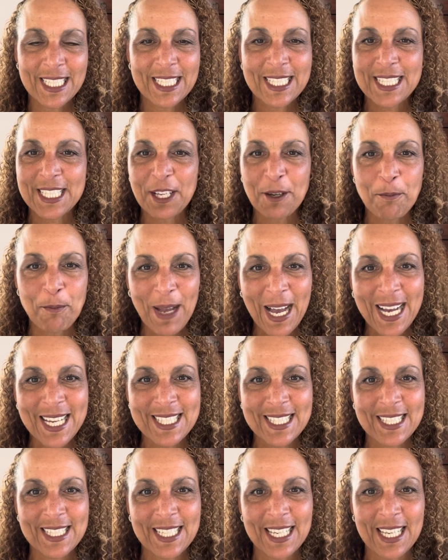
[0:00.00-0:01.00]
its
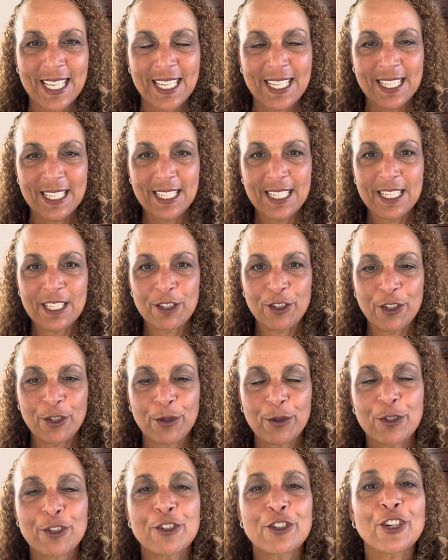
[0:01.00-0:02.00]
capacity
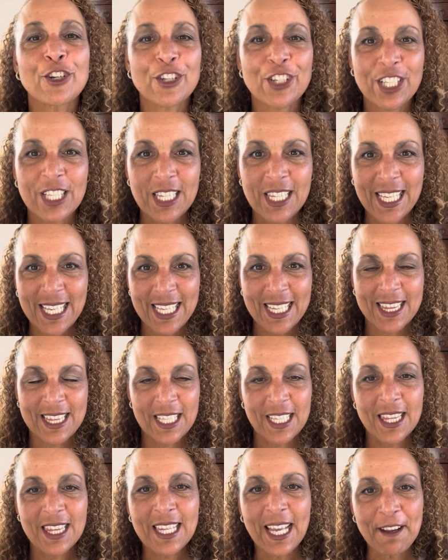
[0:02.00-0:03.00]
to circulate
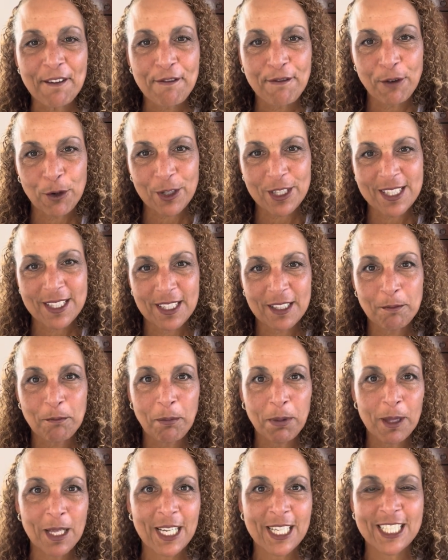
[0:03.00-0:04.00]
the life force and
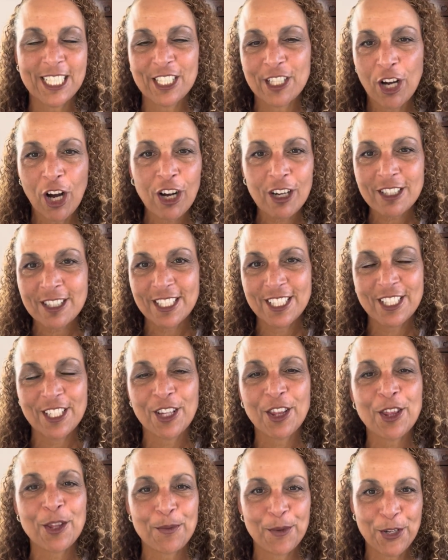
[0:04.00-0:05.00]
blood and
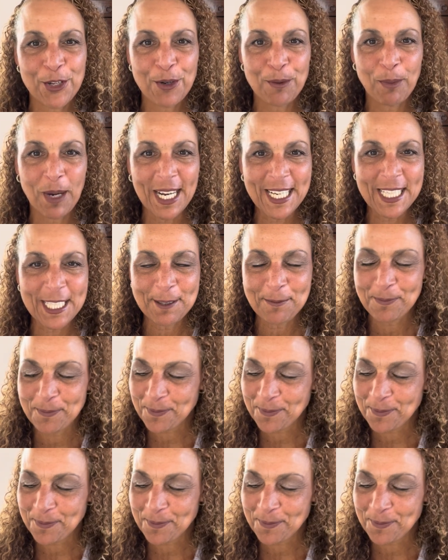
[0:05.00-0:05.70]
oxygen through your body.